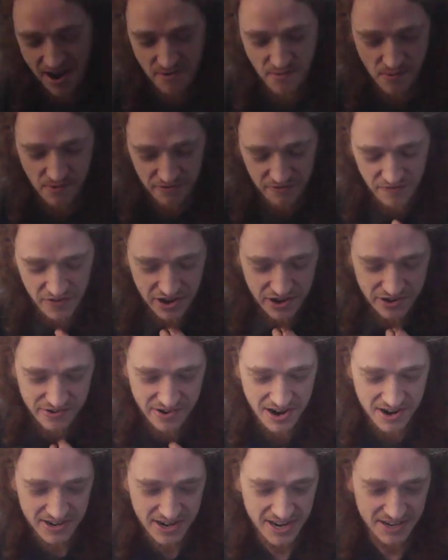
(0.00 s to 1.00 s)
figure
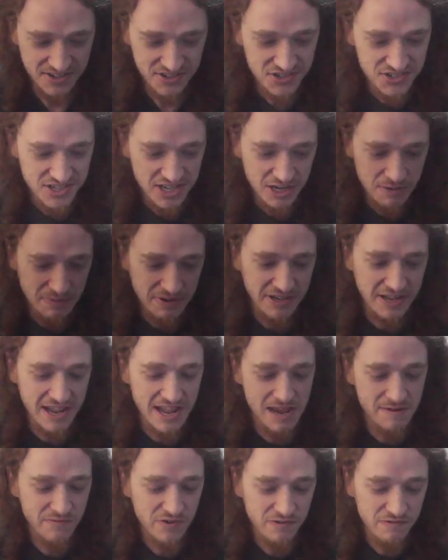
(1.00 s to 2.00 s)
out how to set up a
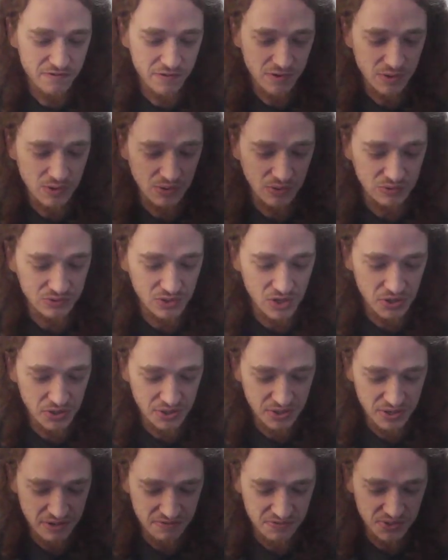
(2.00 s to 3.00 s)
camera for long
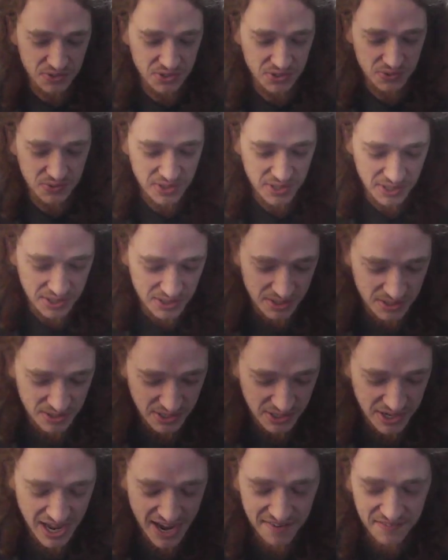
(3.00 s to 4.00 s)
enough to do the
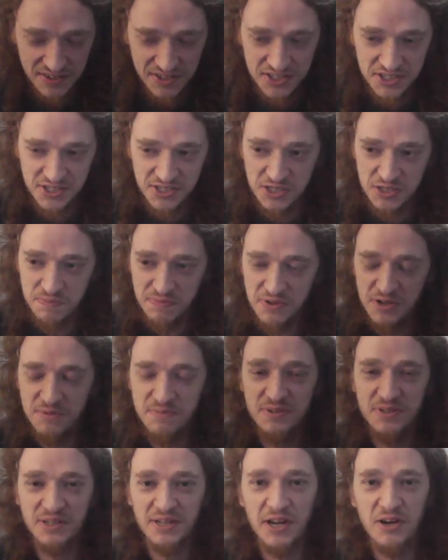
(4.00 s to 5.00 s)
Cavendish
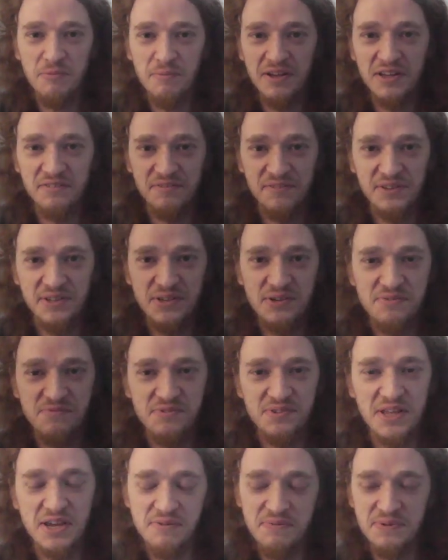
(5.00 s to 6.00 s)
experiment, and I'll make a video for
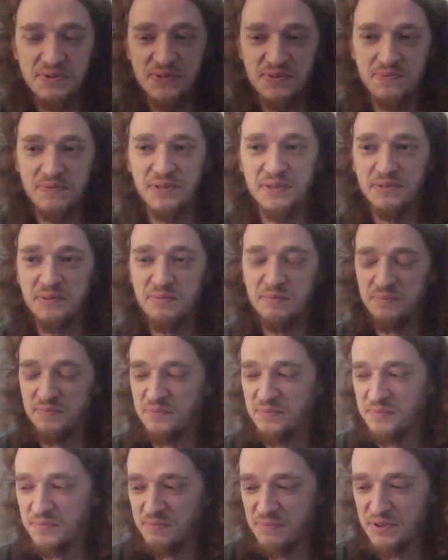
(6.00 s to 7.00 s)
that one as well.
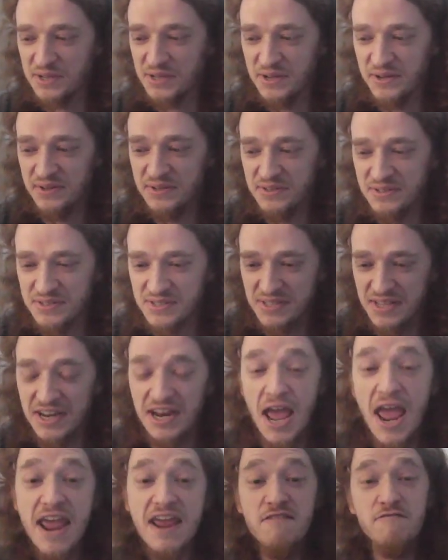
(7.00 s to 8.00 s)
Because, and
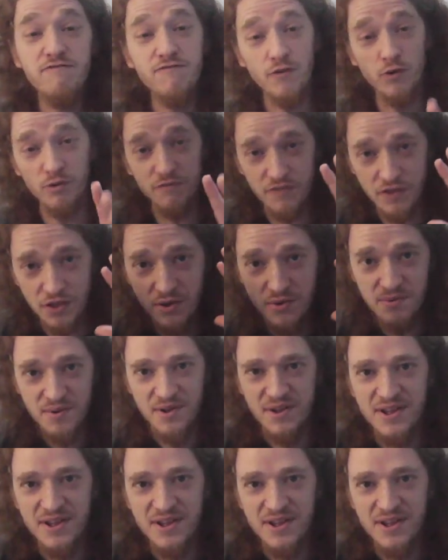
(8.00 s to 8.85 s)
in full view,